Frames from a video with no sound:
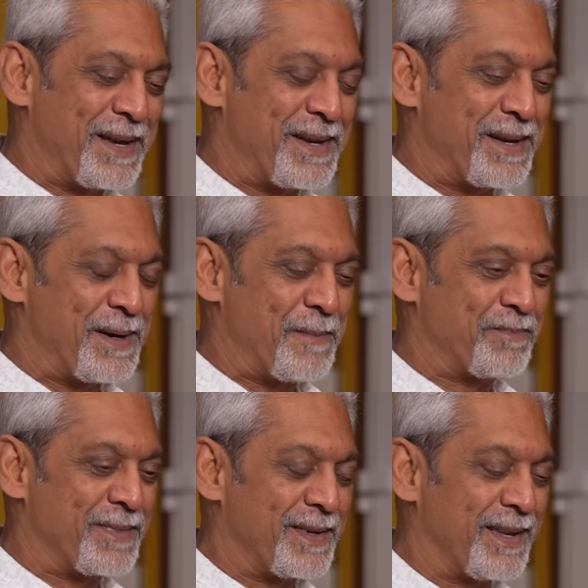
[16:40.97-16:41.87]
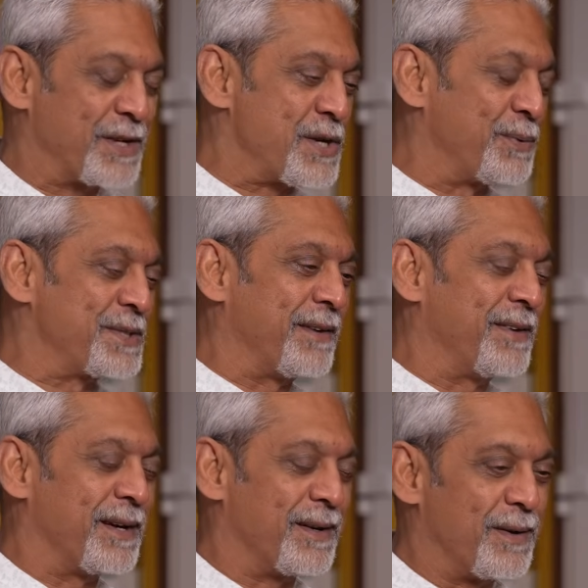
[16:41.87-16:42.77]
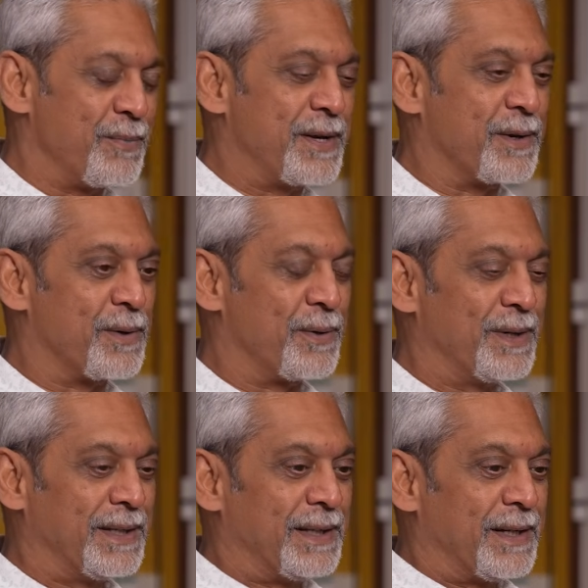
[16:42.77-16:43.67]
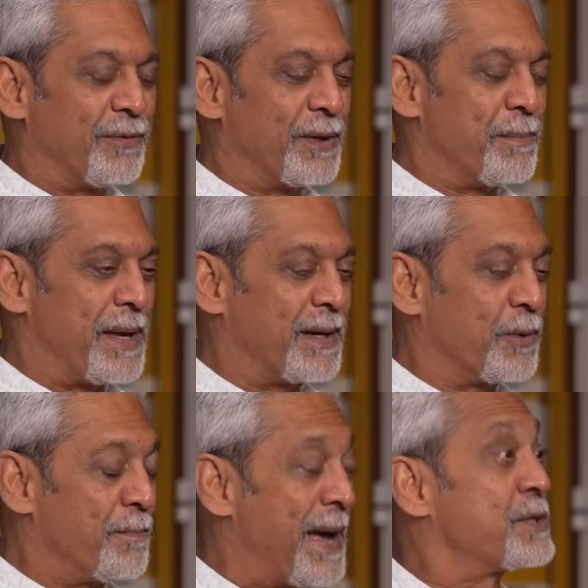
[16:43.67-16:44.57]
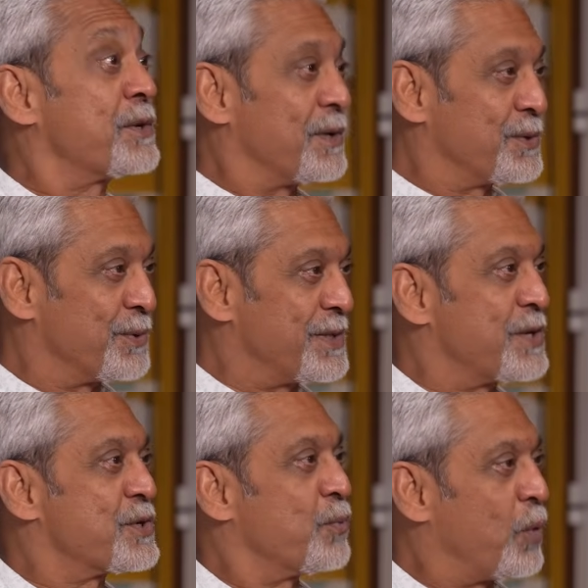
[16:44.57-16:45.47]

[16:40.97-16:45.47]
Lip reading: in a lecture I was giving a week ago for the Medical Pastoral Association.